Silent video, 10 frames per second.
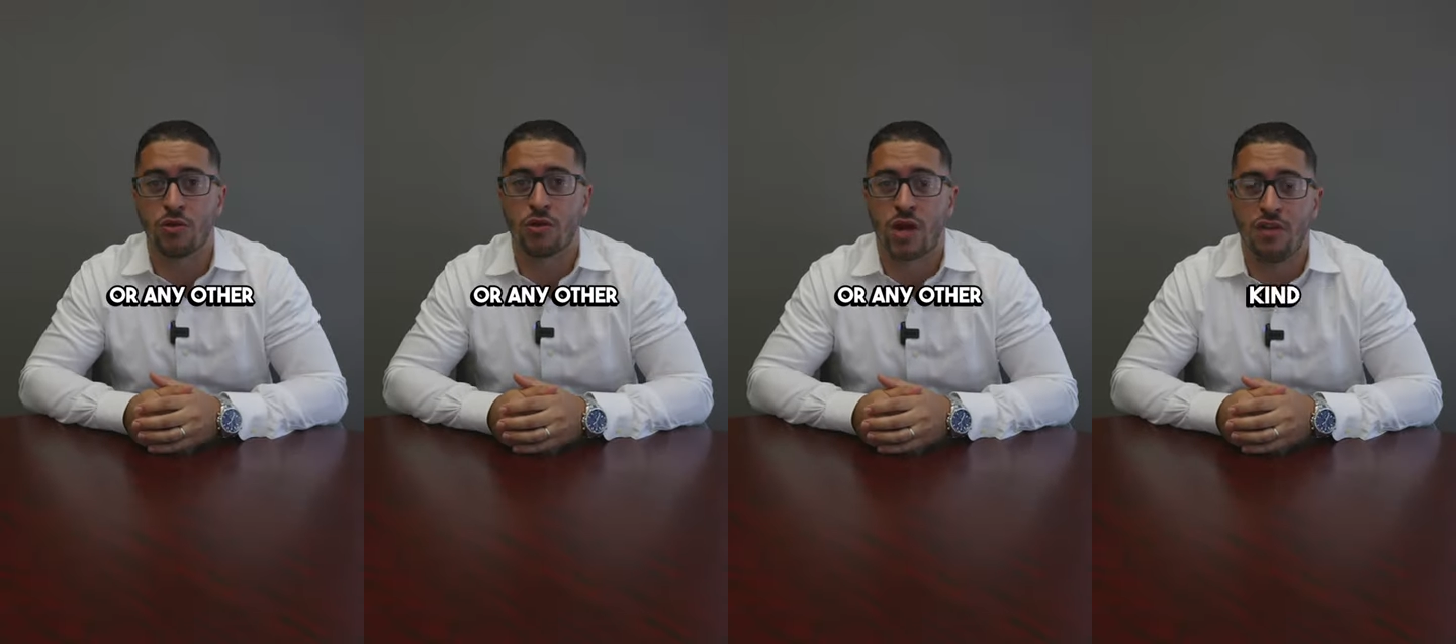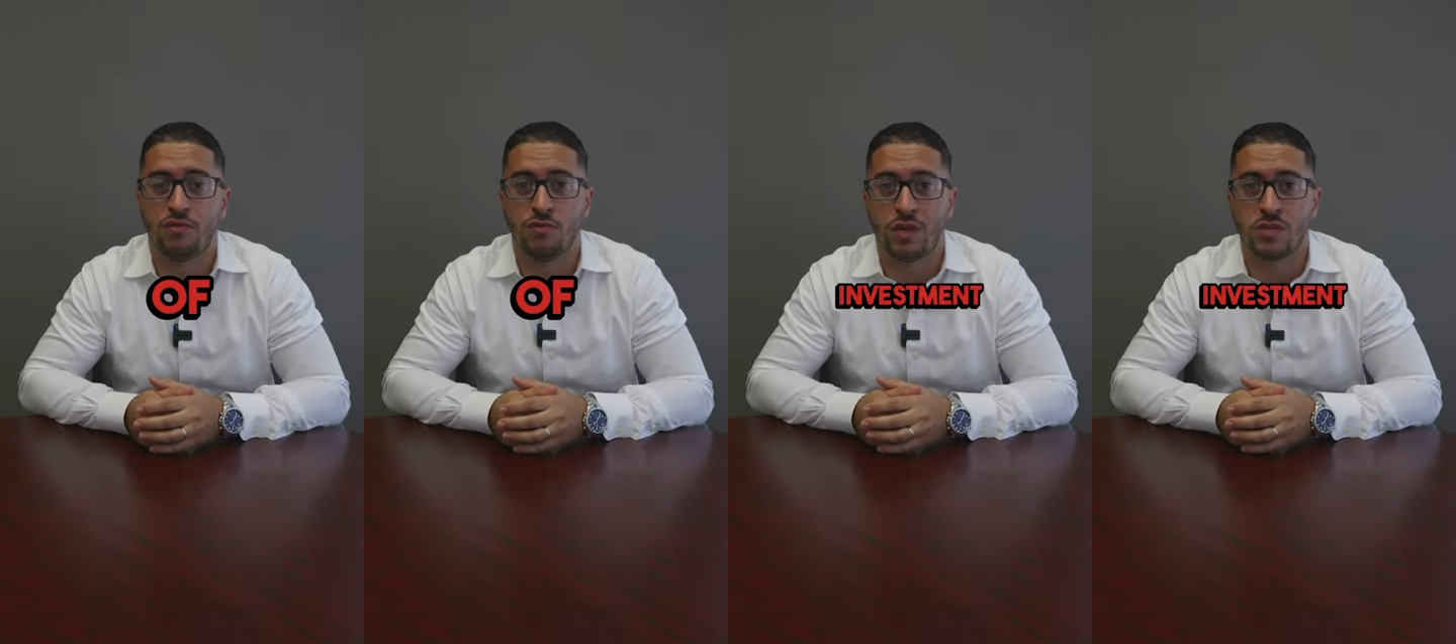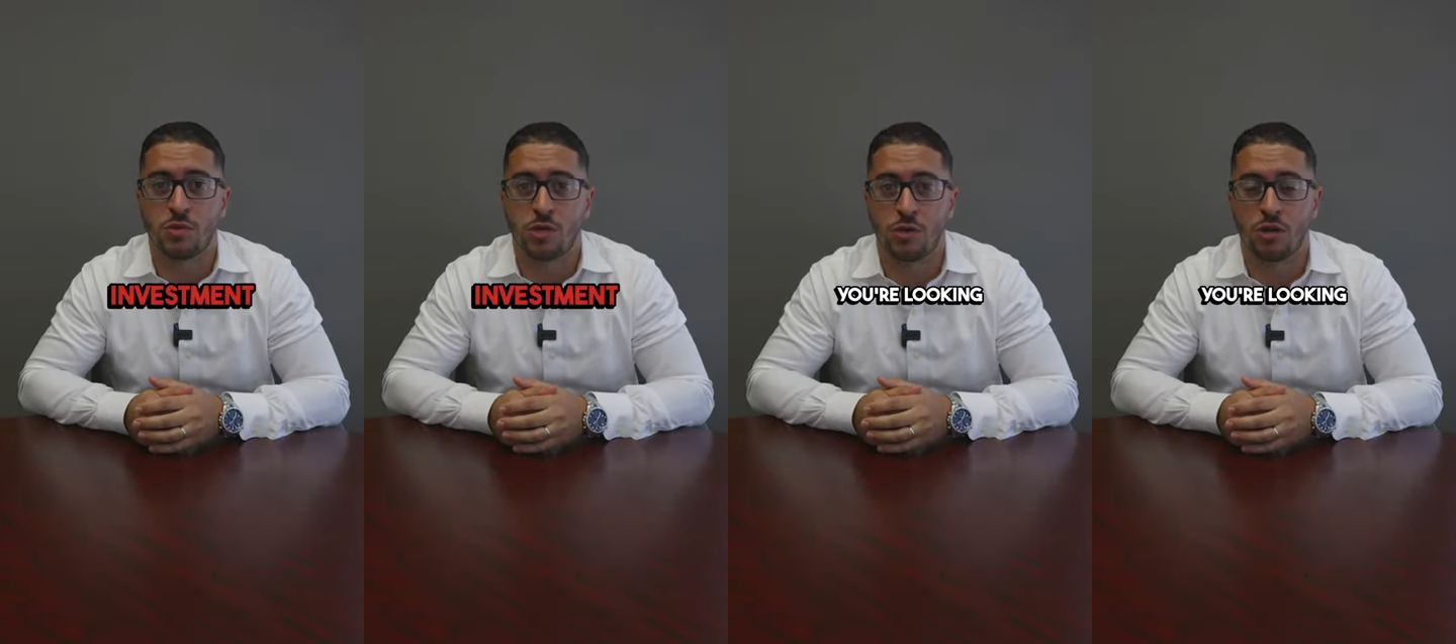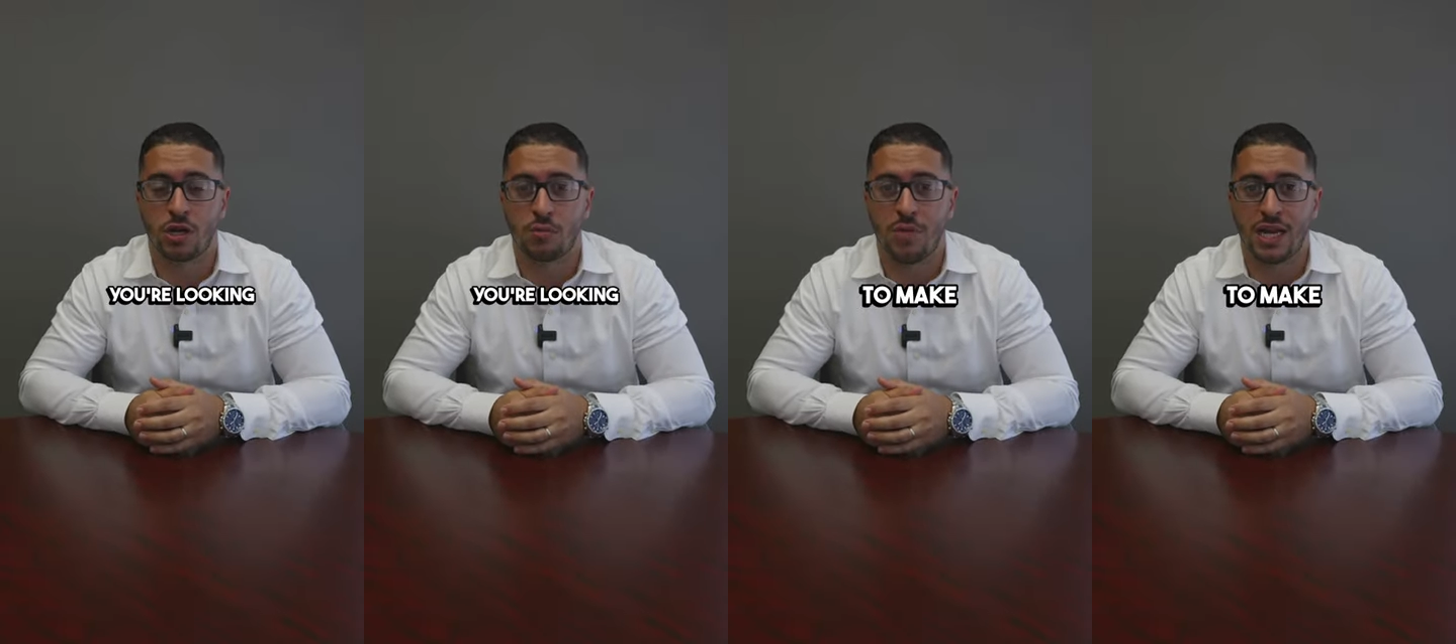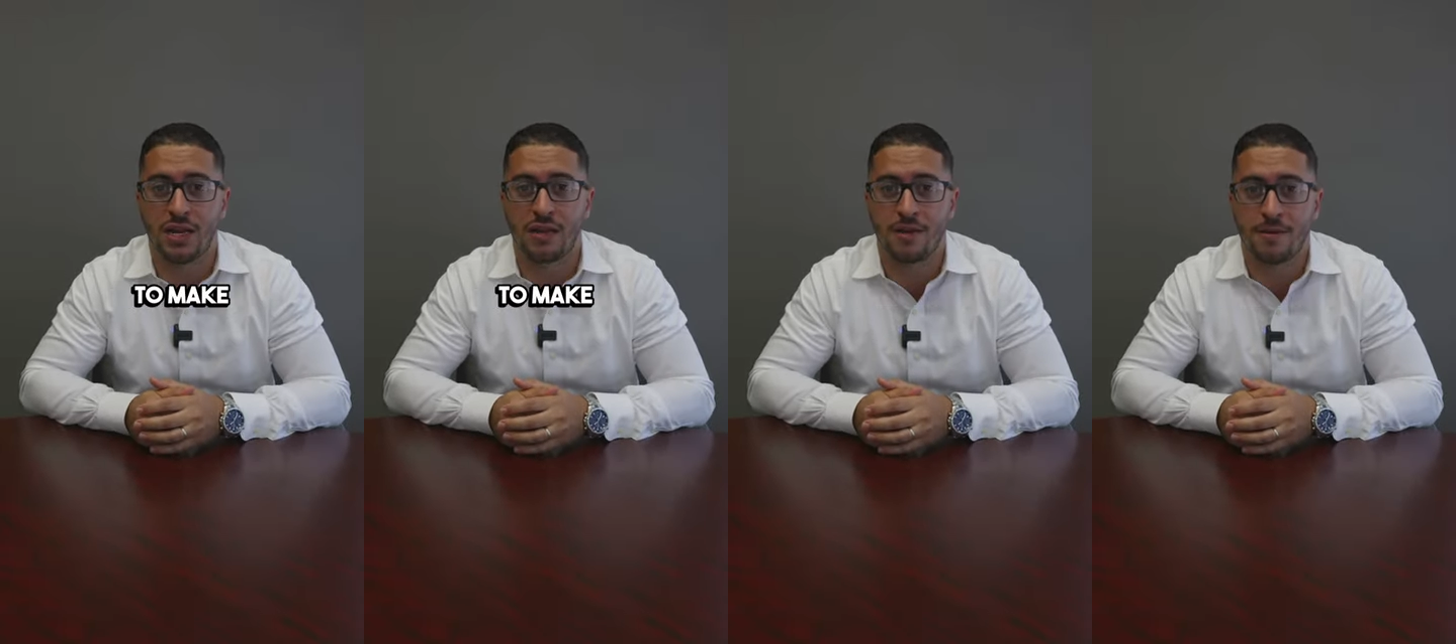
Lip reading: other kind of investment you're looking to make.